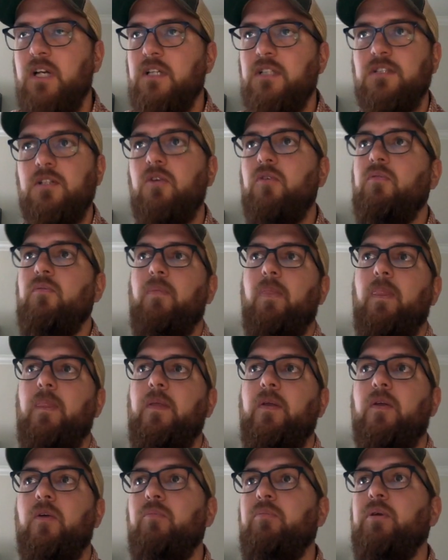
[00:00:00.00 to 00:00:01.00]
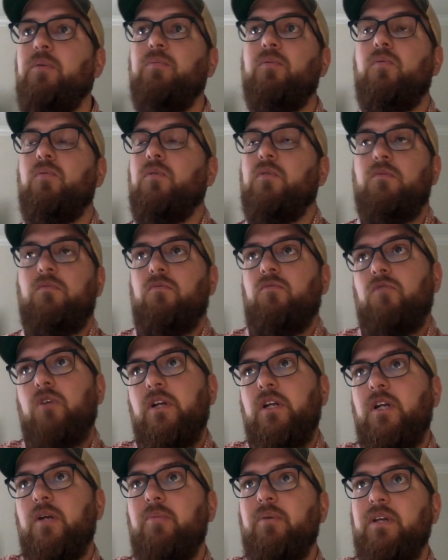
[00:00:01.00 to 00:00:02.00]
So, people were
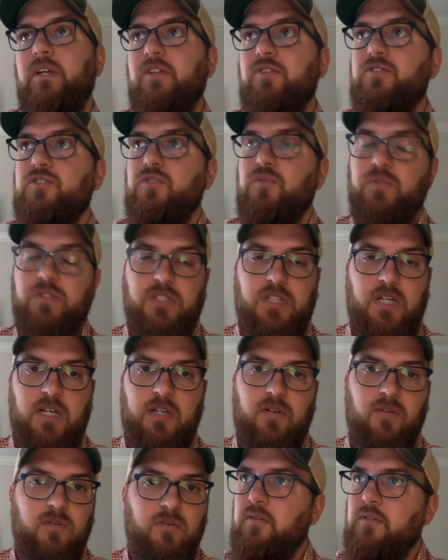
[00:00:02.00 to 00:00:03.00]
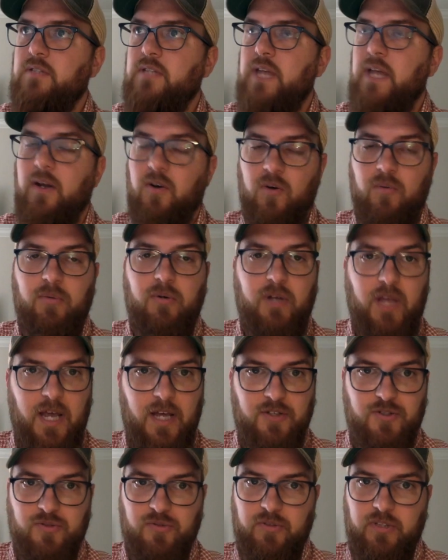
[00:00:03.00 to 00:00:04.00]
running up against suicidal, terrible
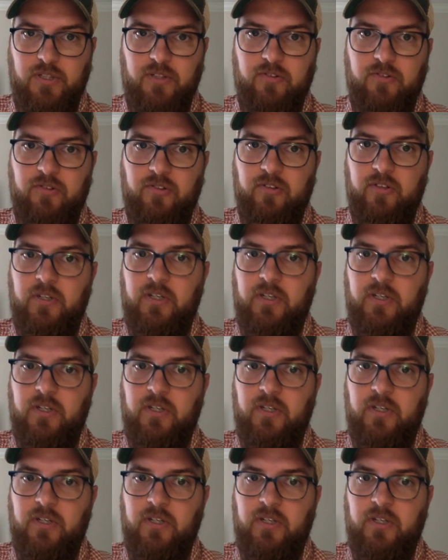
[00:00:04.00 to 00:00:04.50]
casualties,